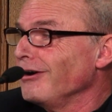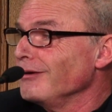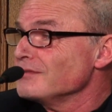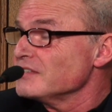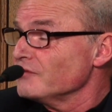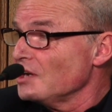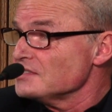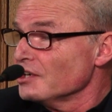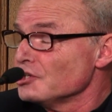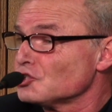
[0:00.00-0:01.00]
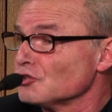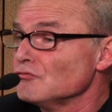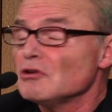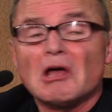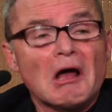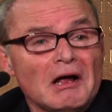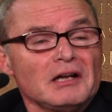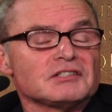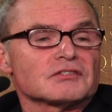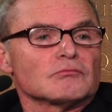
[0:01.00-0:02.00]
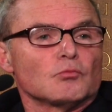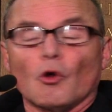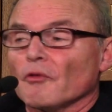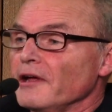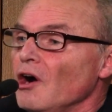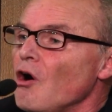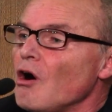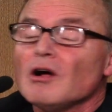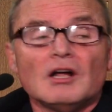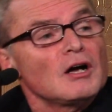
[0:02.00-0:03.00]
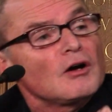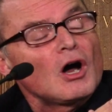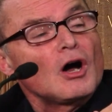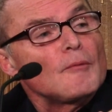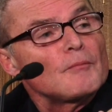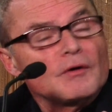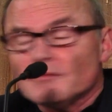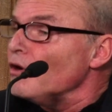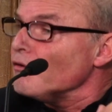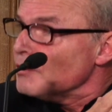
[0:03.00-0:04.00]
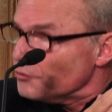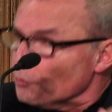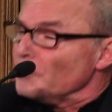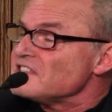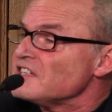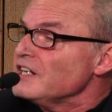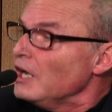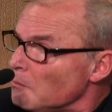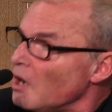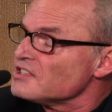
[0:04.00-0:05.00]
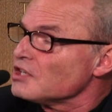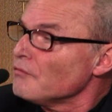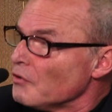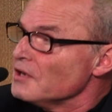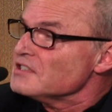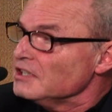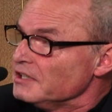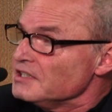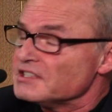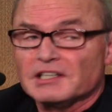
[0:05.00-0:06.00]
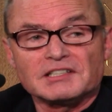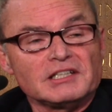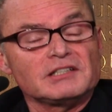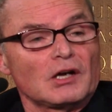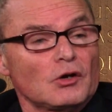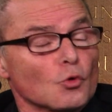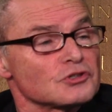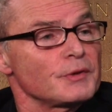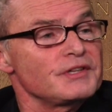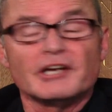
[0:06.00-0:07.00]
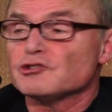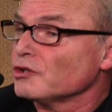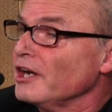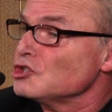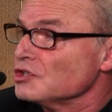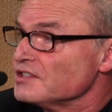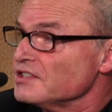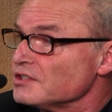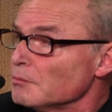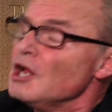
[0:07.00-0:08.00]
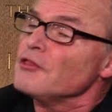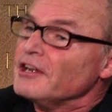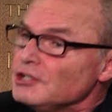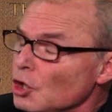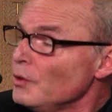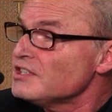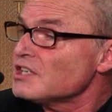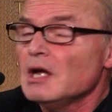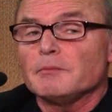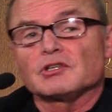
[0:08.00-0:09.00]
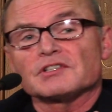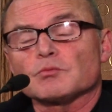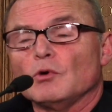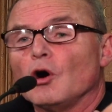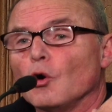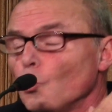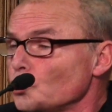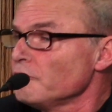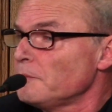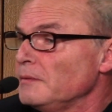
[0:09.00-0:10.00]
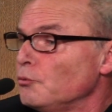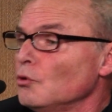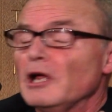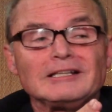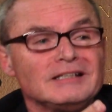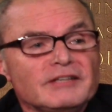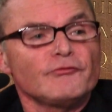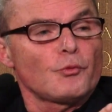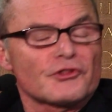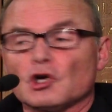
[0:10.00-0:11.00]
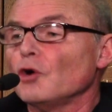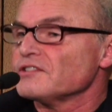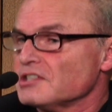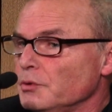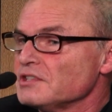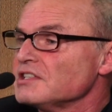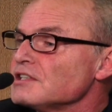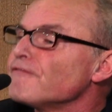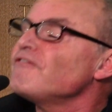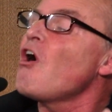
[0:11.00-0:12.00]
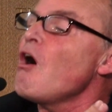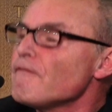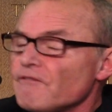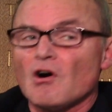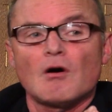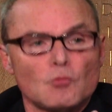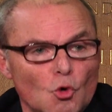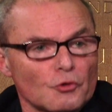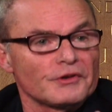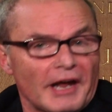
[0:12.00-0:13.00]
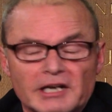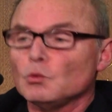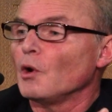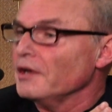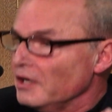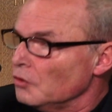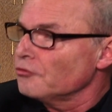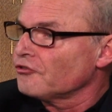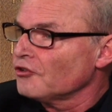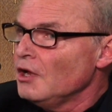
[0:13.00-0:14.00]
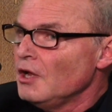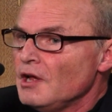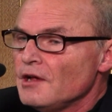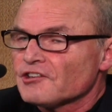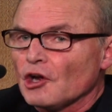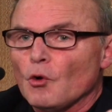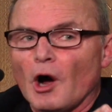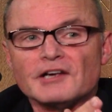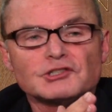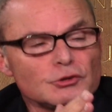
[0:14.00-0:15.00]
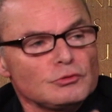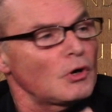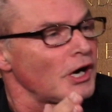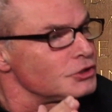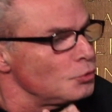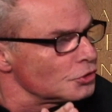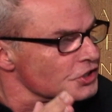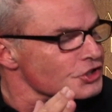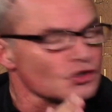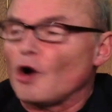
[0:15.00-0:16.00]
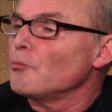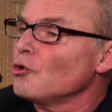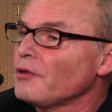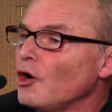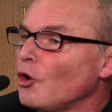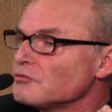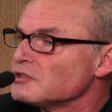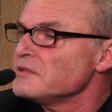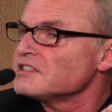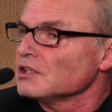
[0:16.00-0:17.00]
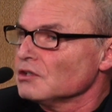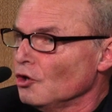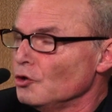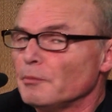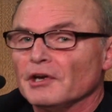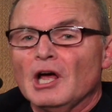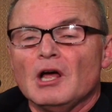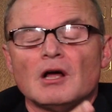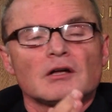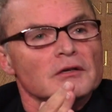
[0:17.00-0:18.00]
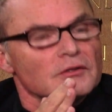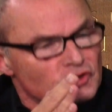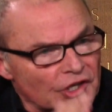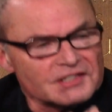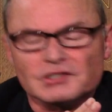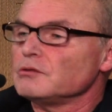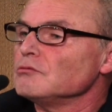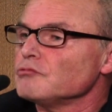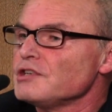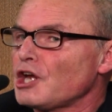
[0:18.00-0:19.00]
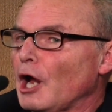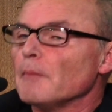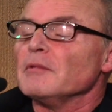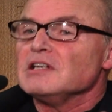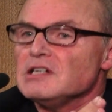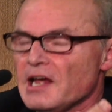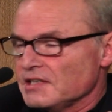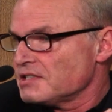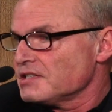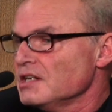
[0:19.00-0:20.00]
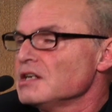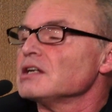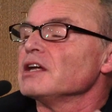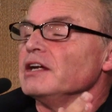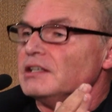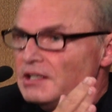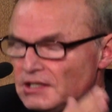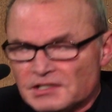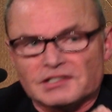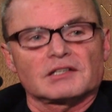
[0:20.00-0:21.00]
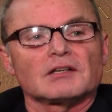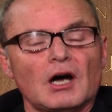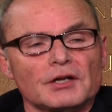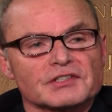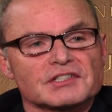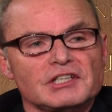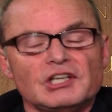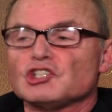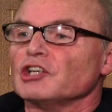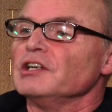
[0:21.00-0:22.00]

civilization and what they are, that we see amongst our various elites, indeed, also in the education system. They know it because all people live consequences far, far more than anyone else. So I do want to stop on that optimistic note. But just to recap, yes, it is under siege.